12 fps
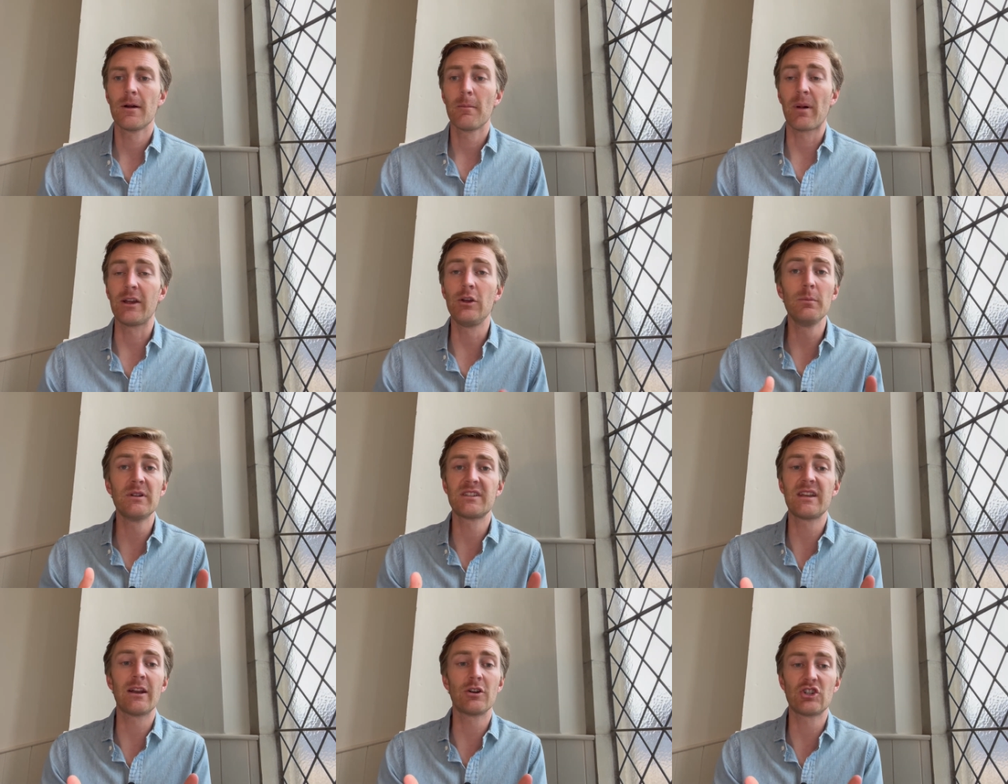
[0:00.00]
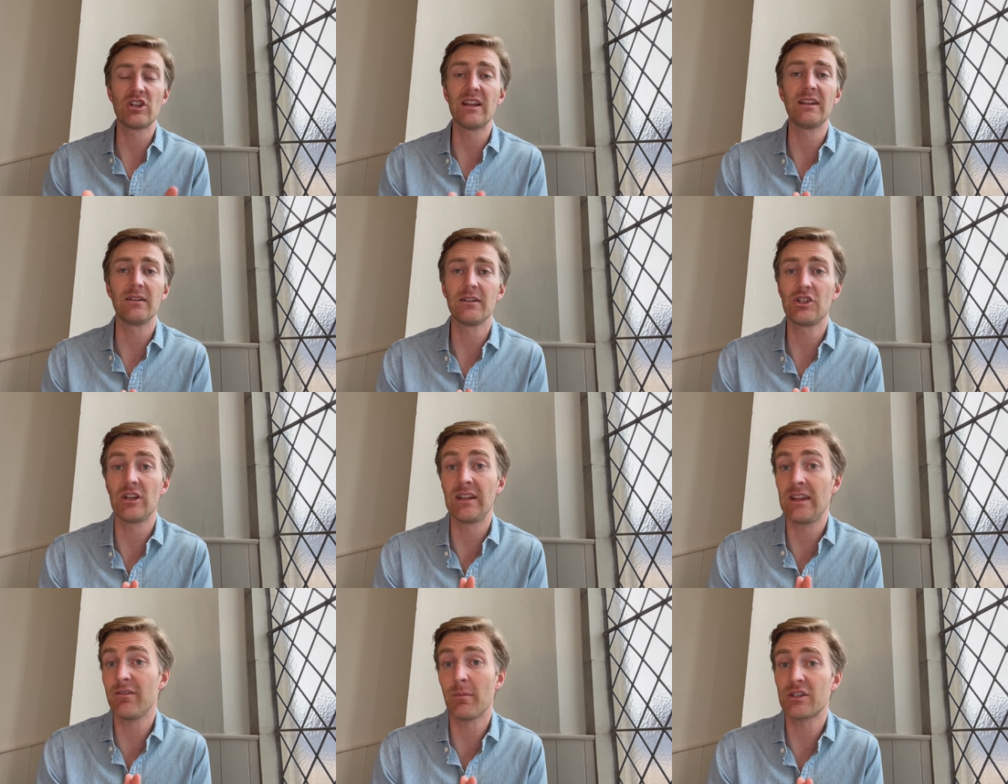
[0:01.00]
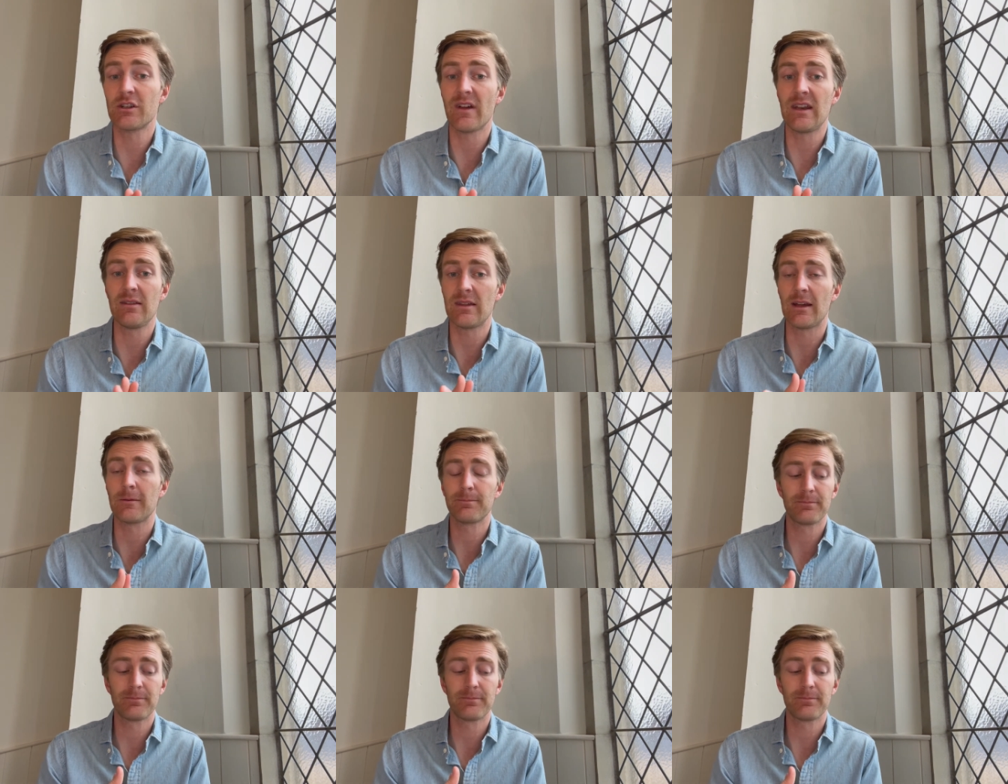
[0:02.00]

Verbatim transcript: By human standards, she didn't, she didn't give much of anything.